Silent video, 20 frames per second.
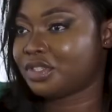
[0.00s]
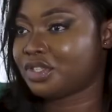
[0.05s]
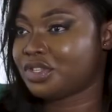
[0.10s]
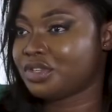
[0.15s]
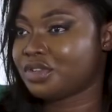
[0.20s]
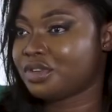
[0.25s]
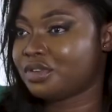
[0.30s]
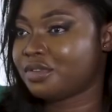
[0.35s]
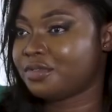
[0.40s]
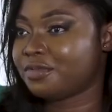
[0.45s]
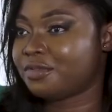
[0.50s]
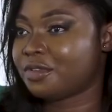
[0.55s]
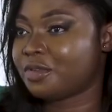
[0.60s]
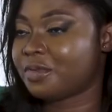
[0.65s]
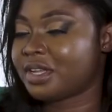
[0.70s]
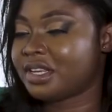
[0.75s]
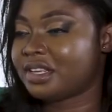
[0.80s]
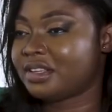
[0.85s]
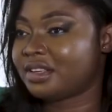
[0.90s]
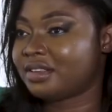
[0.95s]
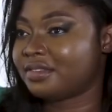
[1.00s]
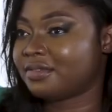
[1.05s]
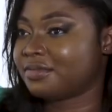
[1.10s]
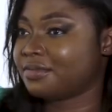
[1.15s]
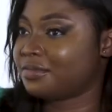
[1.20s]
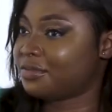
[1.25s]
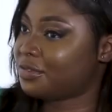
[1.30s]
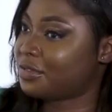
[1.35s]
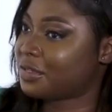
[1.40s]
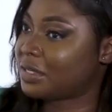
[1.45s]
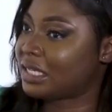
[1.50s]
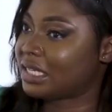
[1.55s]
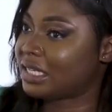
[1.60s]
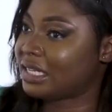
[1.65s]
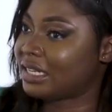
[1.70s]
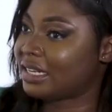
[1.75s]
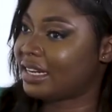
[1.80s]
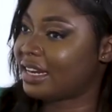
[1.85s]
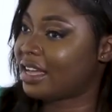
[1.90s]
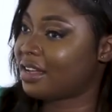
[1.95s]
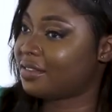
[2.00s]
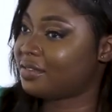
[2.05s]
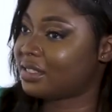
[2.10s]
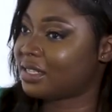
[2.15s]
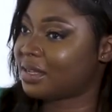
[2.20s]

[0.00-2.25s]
Do you look forward in falling in love